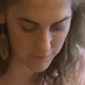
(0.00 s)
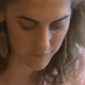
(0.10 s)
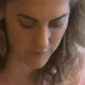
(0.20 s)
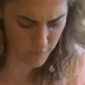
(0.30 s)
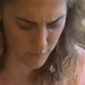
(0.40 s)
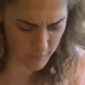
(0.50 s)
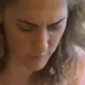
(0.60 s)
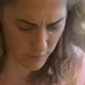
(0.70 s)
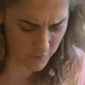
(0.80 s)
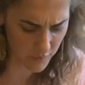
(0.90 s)
feel a little bit
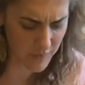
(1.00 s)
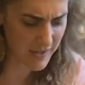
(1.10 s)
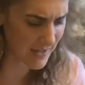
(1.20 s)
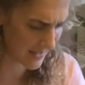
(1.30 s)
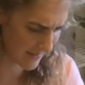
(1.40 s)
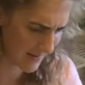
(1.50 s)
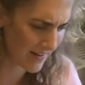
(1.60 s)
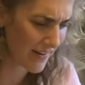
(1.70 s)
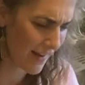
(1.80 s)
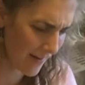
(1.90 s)
more fluidity in there
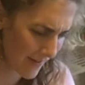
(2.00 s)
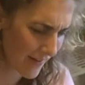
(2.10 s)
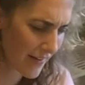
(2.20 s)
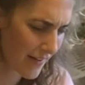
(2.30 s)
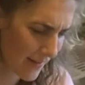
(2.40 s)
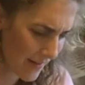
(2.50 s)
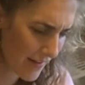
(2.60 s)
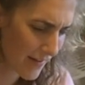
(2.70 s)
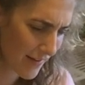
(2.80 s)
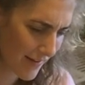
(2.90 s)
now. Oh, it feels so
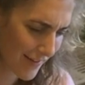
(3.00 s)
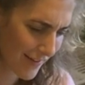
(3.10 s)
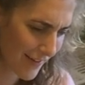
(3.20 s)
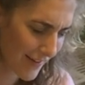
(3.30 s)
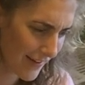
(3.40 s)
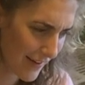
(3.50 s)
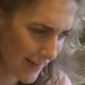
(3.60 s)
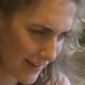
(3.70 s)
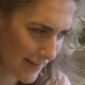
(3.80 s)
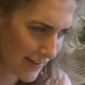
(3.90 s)
much better.
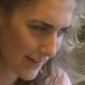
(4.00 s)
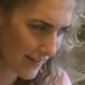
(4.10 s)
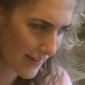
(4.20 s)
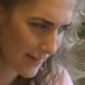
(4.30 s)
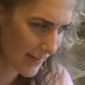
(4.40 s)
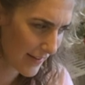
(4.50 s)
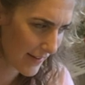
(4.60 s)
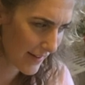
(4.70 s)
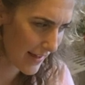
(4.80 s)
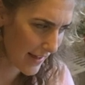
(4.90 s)
Good.
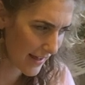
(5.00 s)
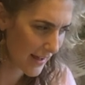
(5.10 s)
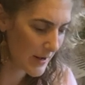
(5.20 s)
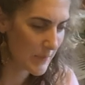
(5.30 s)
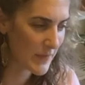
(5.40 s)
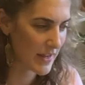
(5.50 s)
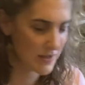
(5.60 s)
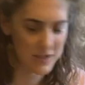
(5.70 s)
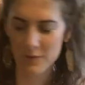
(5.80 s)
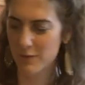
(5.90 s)
Yay.
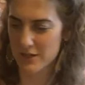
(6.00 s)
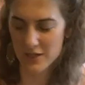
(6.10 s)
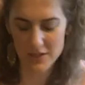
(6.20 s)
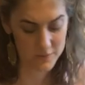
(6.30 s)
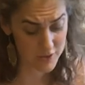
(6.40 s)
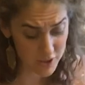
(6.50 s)
Actually, what we should do too,